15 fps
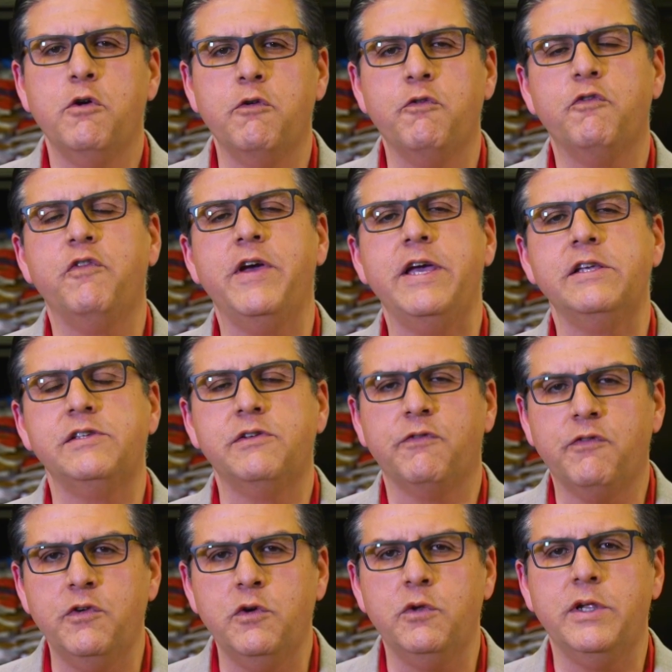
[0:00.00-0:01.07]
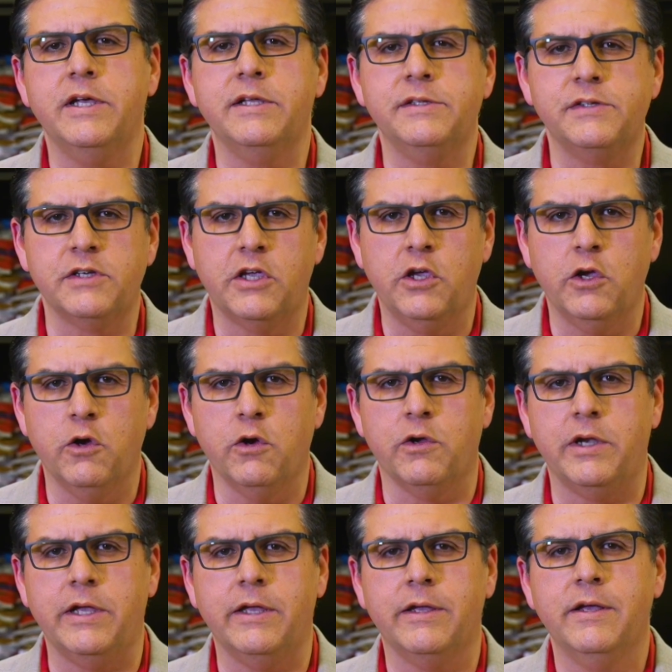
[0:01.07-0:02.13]
who faced food
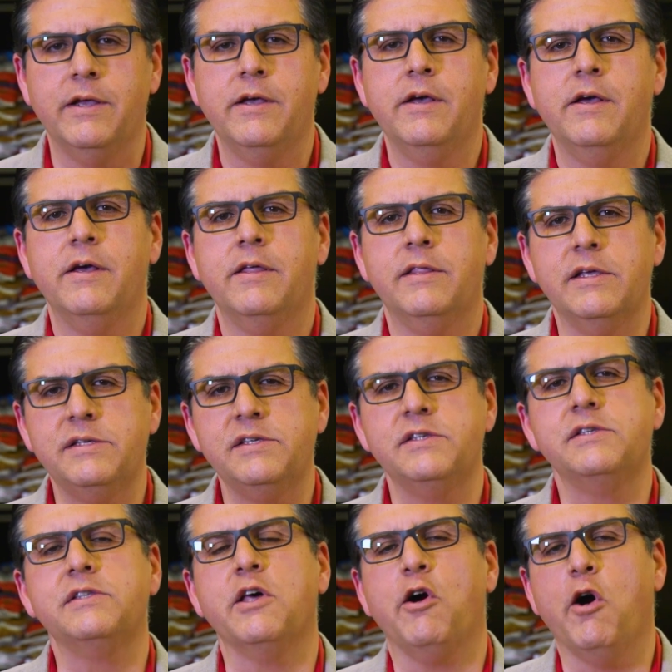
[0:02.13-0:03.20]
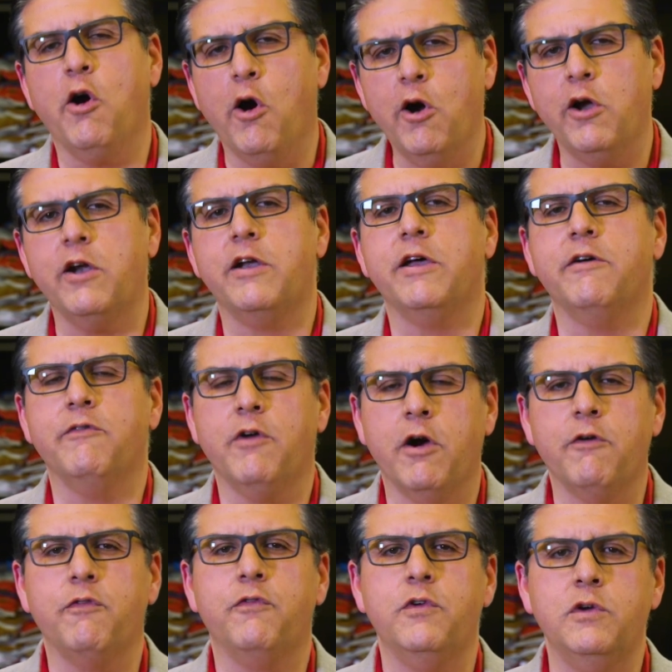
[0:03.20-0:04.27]
insecurity. This is the heart of
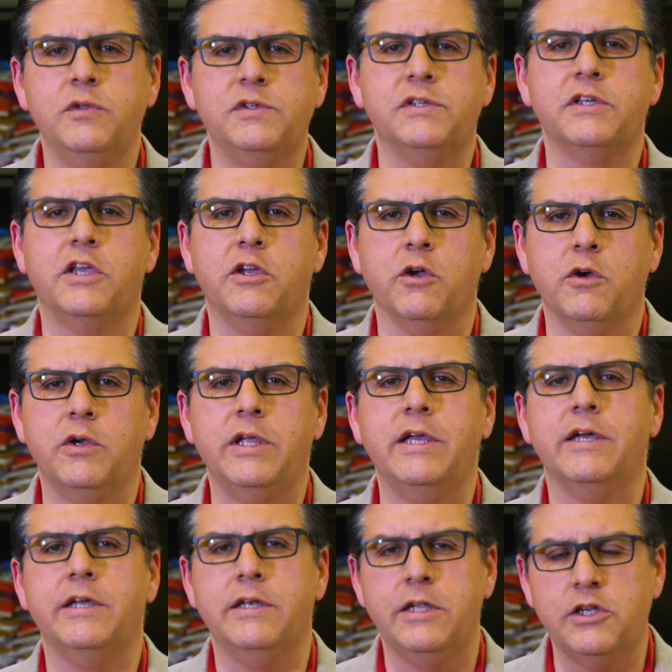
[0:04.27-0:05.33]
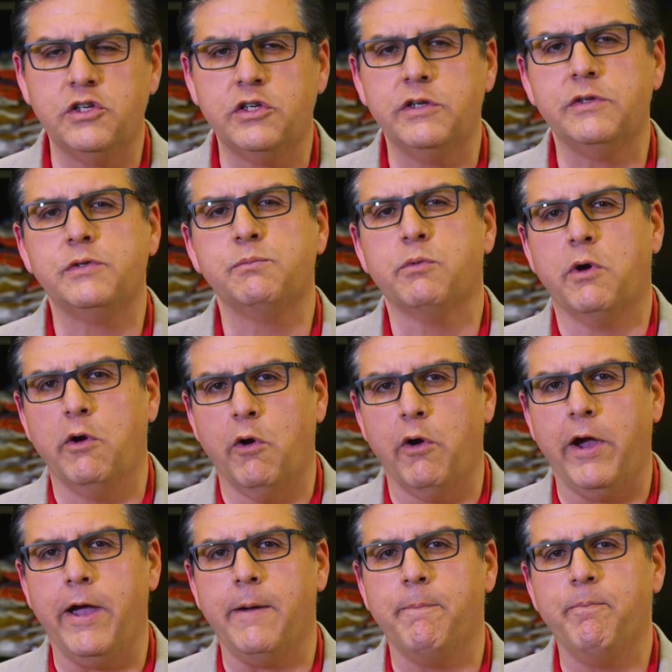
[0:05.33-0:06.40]
our Food Security Initiatives
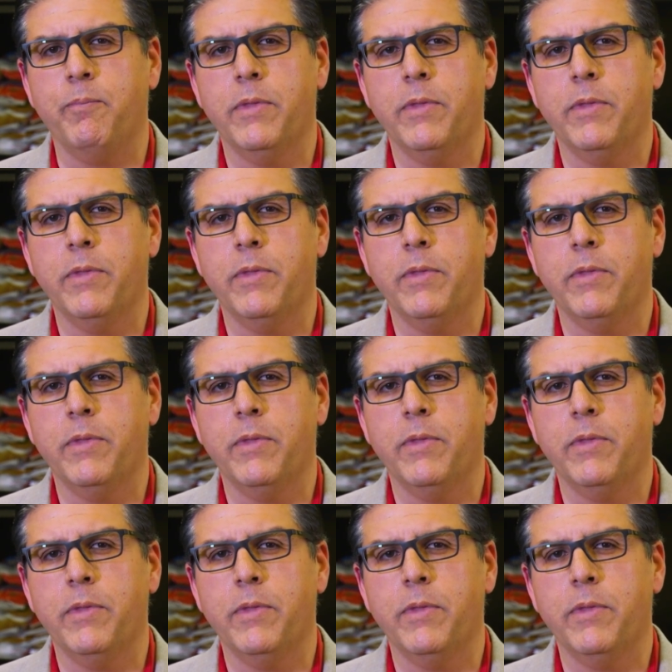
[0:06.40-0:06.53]
program.